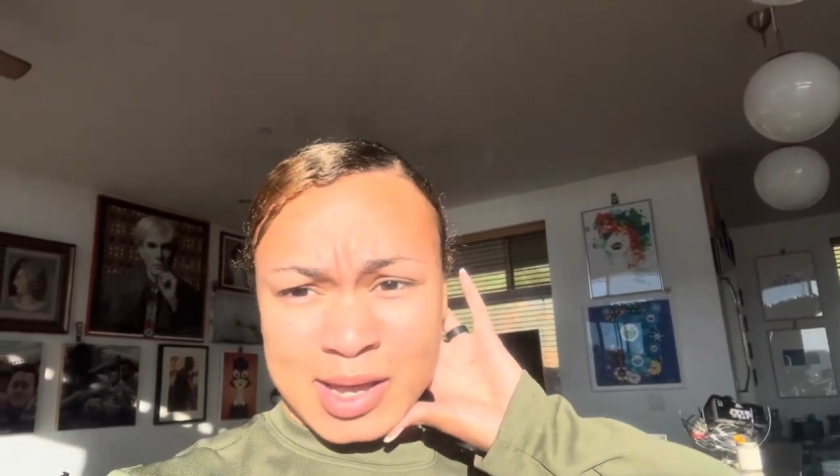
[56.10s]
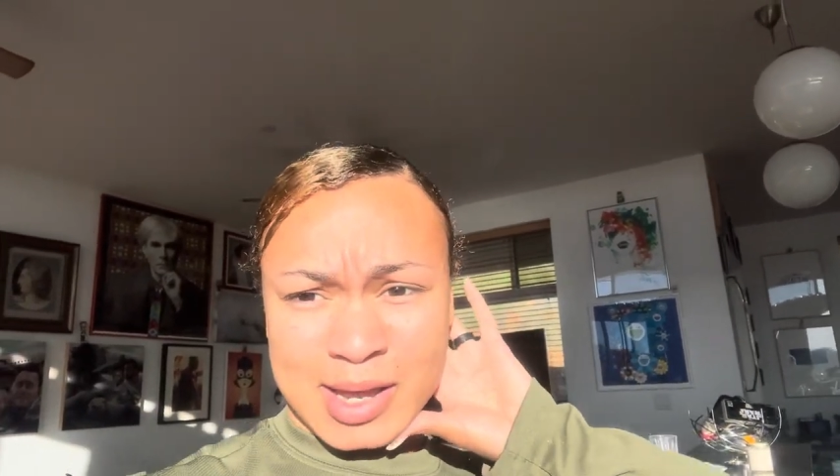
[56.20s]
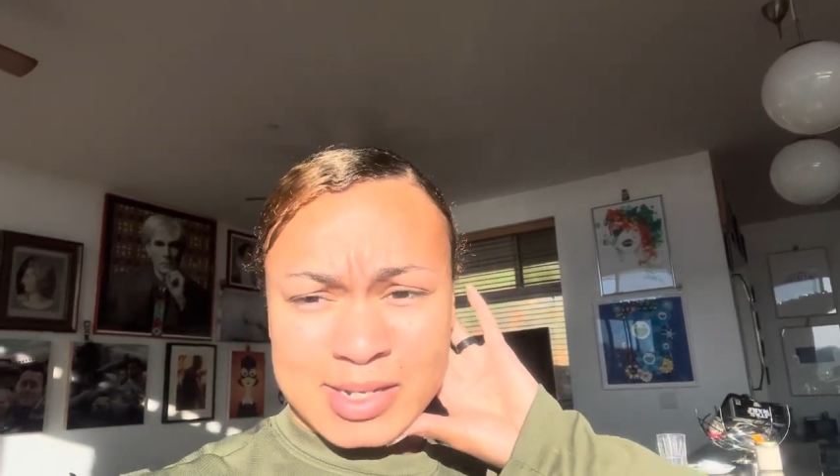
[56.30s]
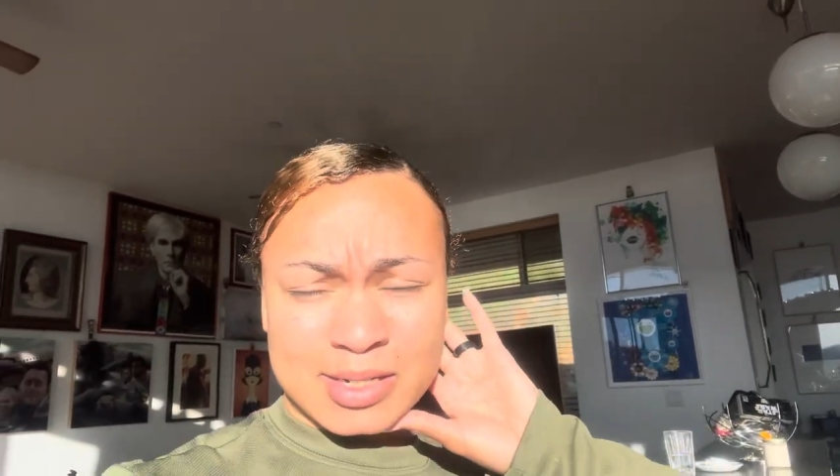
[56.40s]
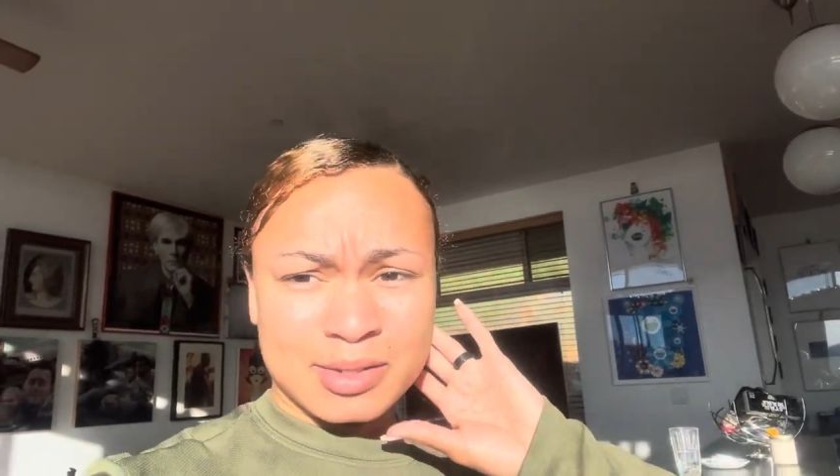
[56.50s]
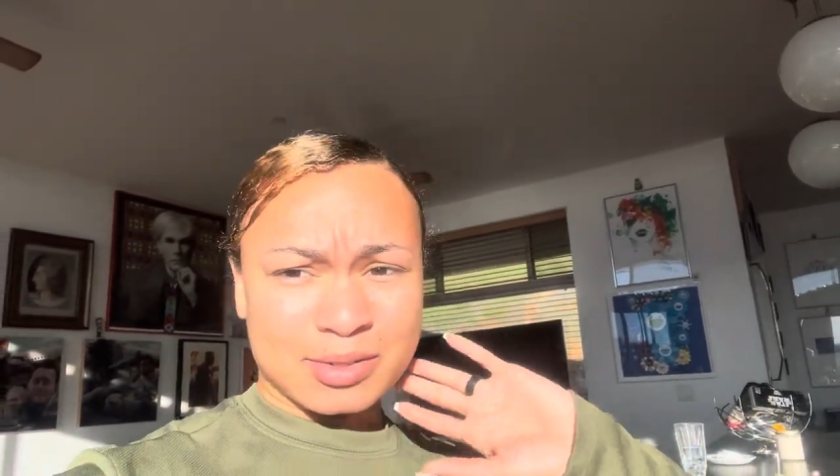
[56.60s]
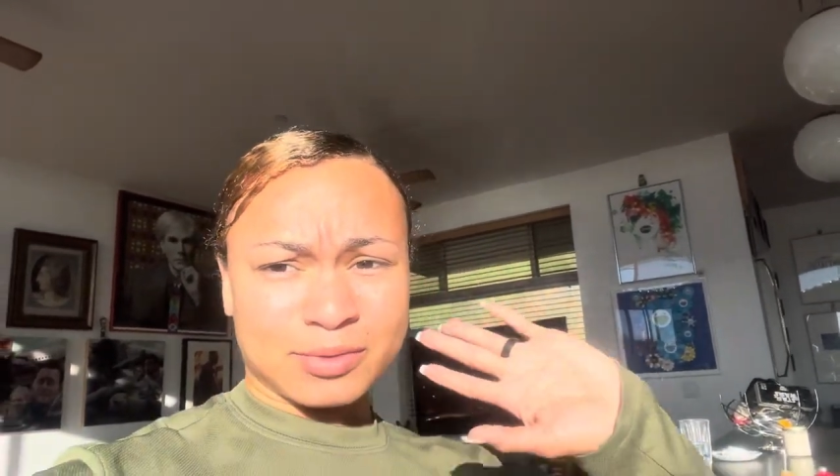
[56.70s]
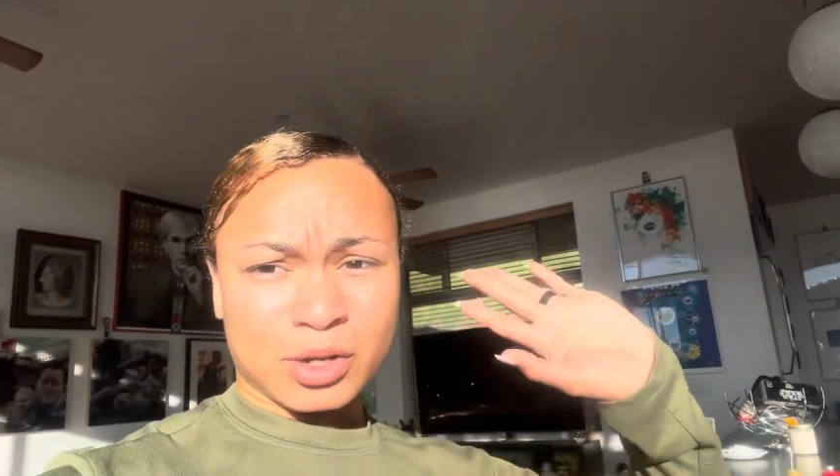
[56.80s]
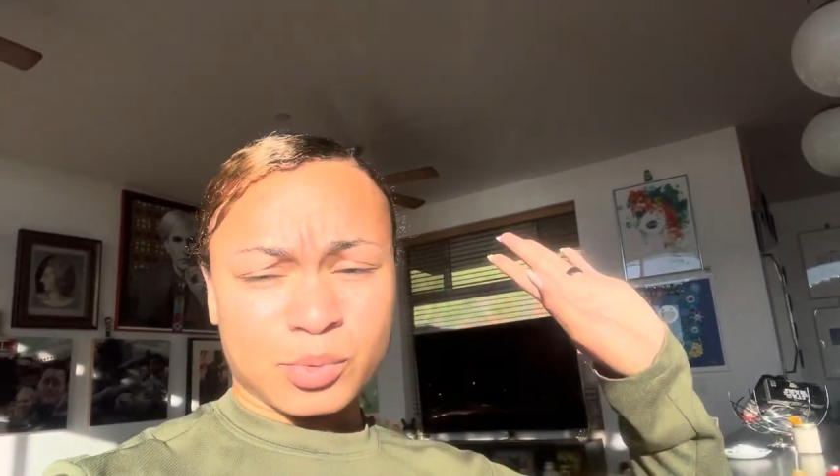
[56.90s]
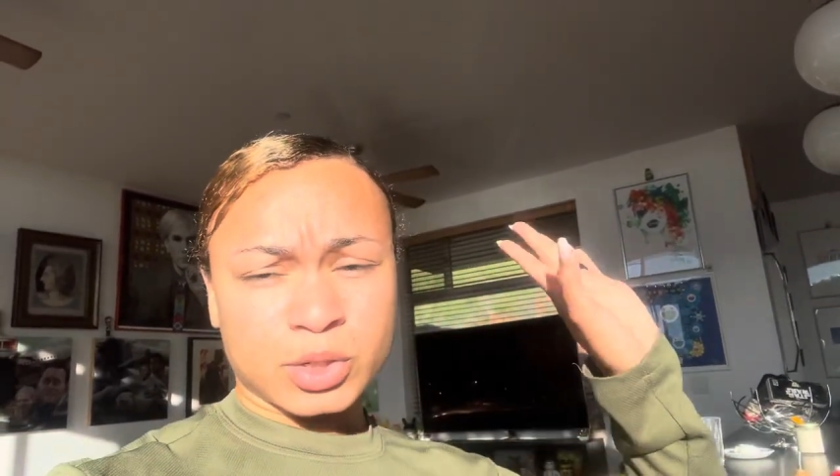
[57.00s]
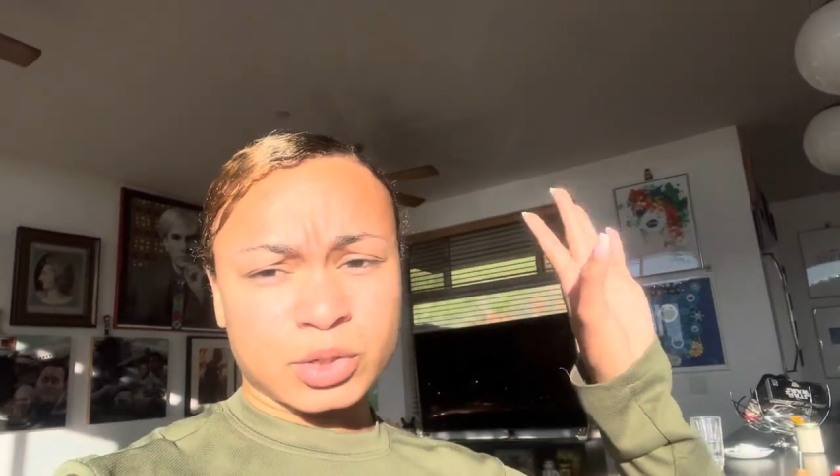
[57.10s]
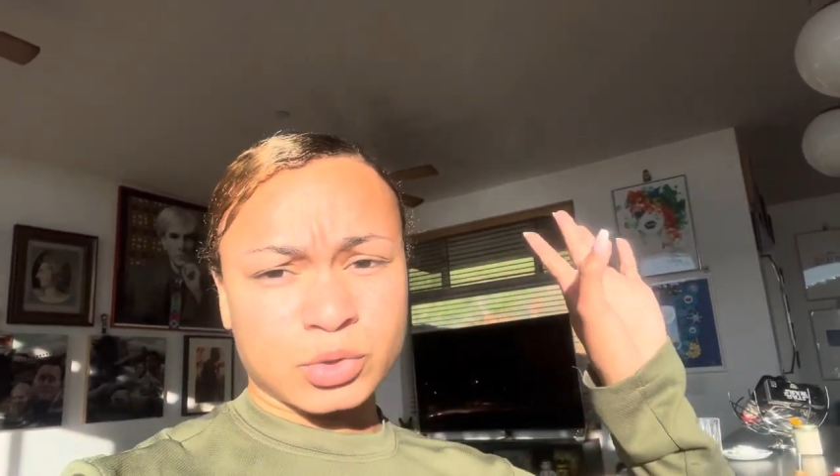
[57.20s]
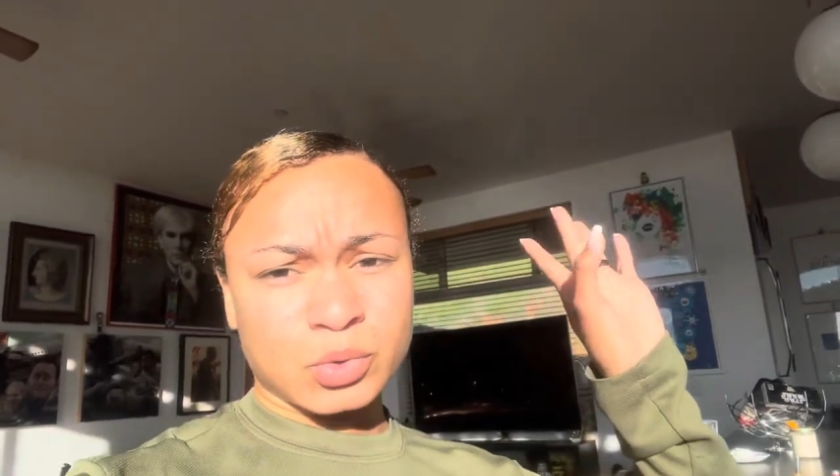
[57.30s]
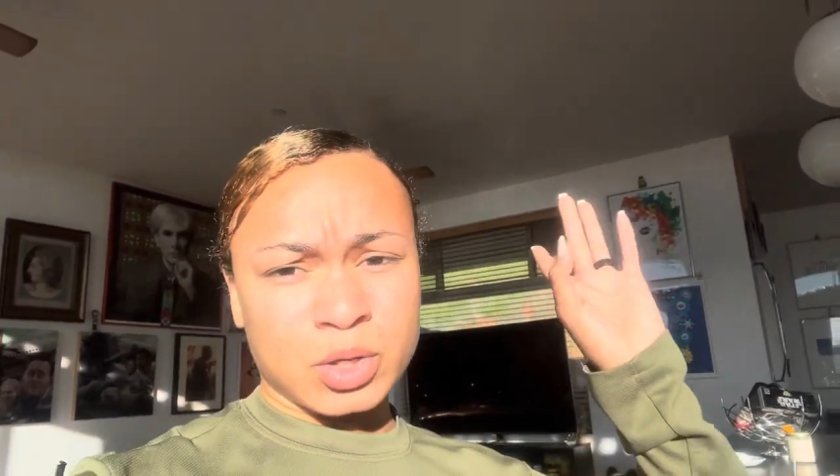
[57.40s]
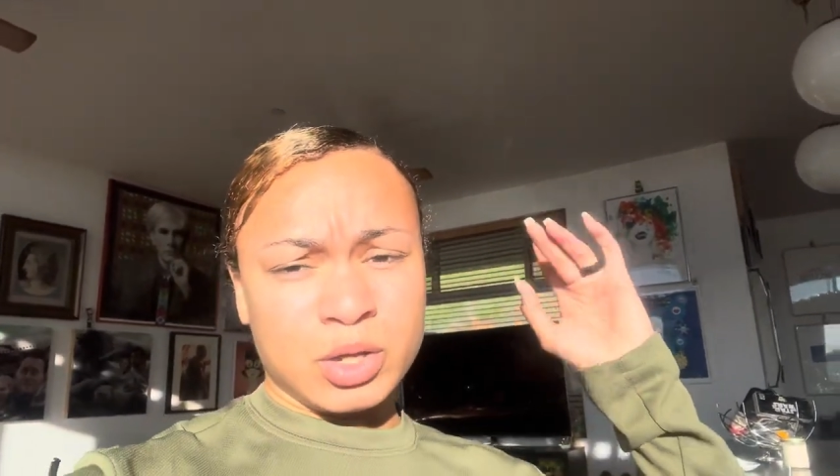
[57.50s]
ideas if y'all want to know
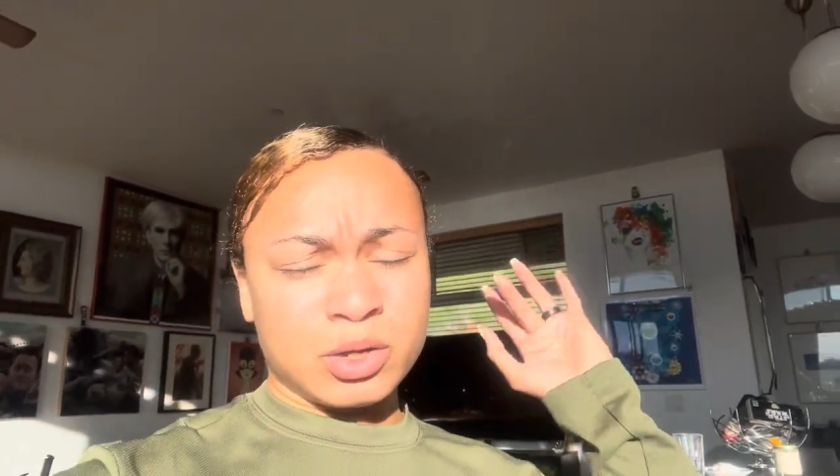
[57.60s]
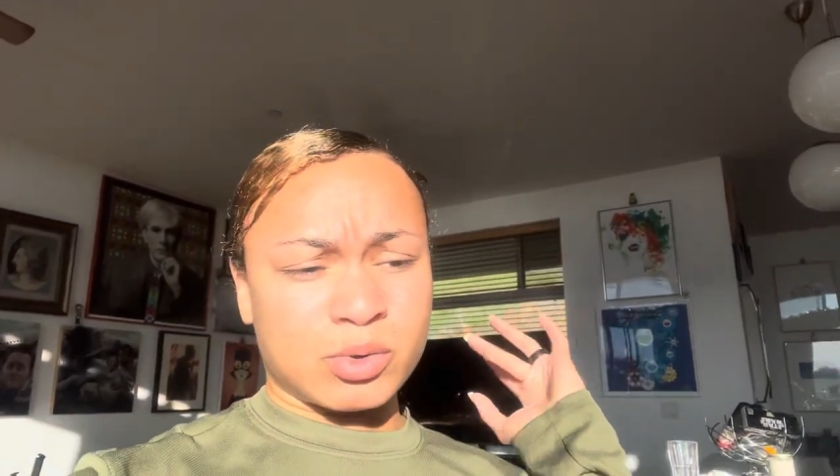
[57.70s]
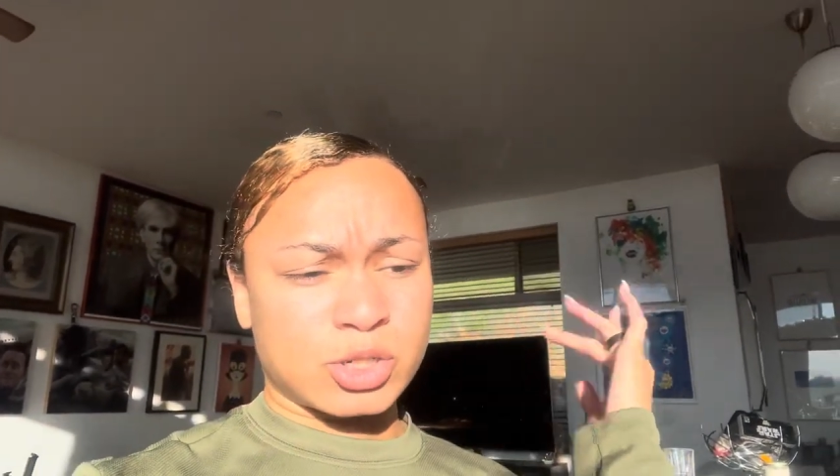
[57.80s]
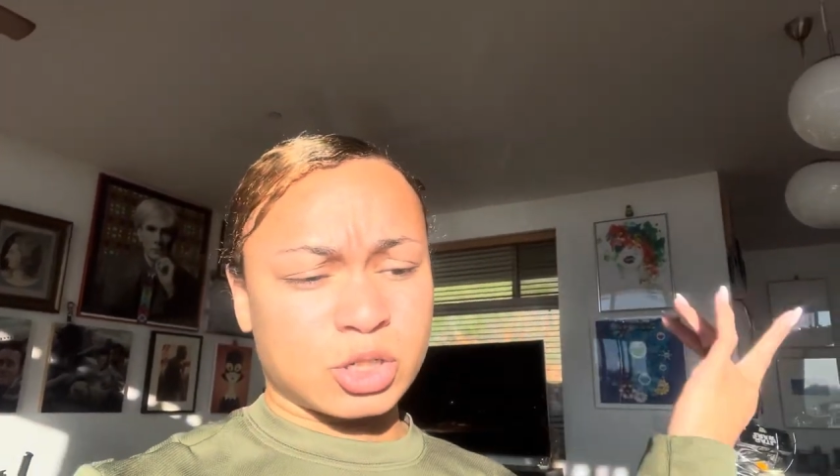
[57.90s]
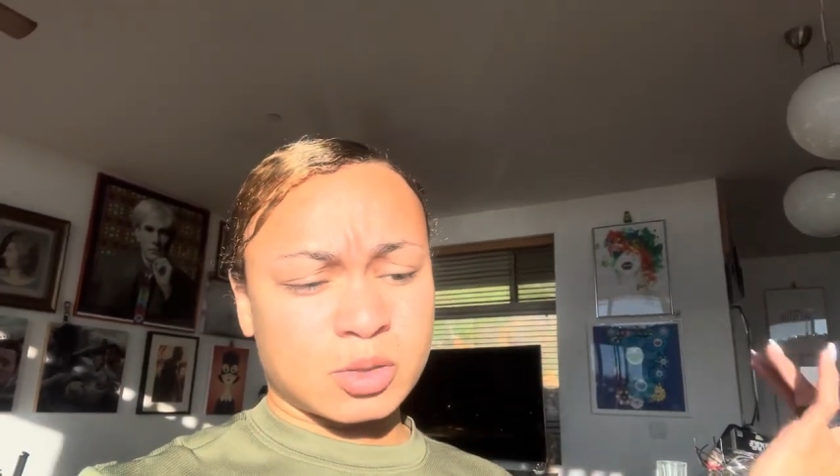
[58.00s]
questions